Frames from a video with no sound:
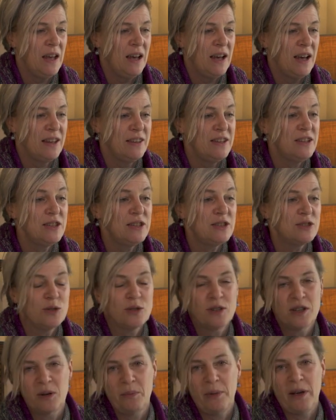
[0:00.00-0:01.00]
And this is
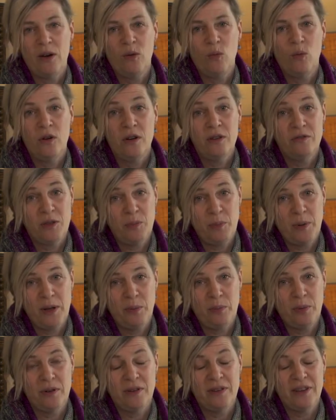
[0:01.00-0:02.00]
talking about one of the
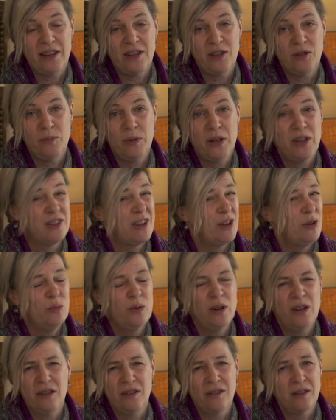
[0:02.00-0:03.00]
people that you meet
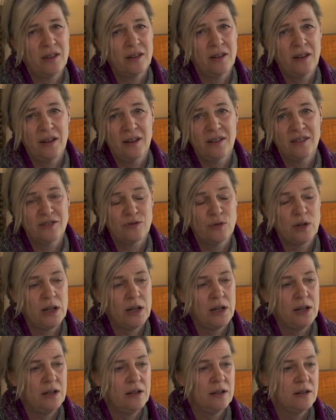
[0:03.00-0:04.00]
only on the canals,
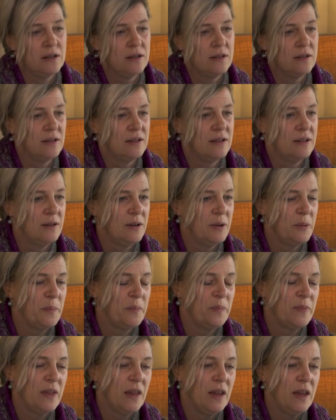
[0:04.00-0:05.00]
really.
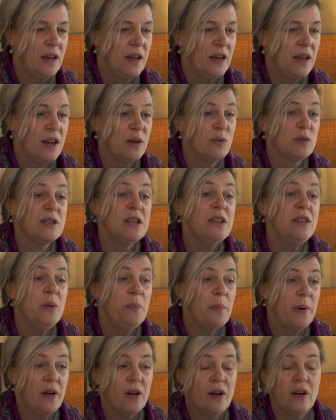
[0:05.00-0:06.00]
It was in the
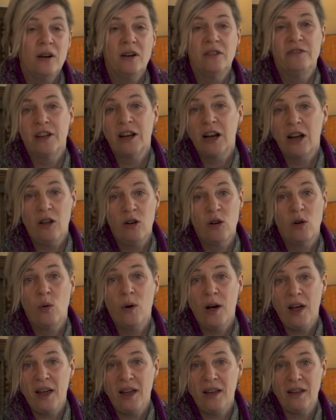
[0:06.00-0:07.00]
bar of the Clock
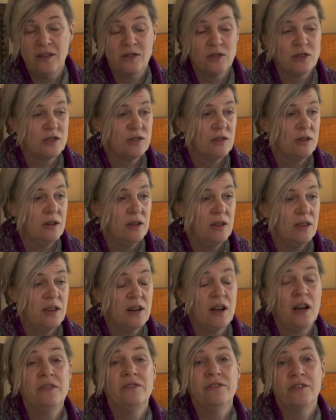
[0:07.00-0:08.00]
Warehouse that
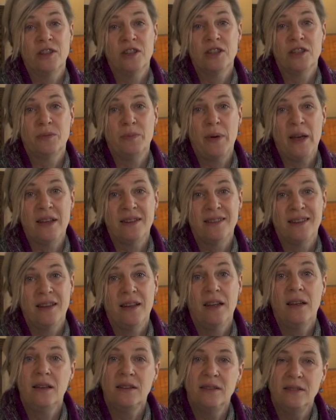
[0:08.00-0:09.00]
I first met
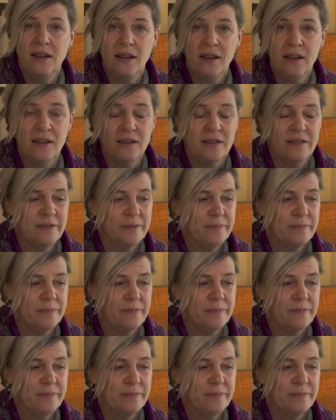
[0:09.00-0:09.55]
Digger.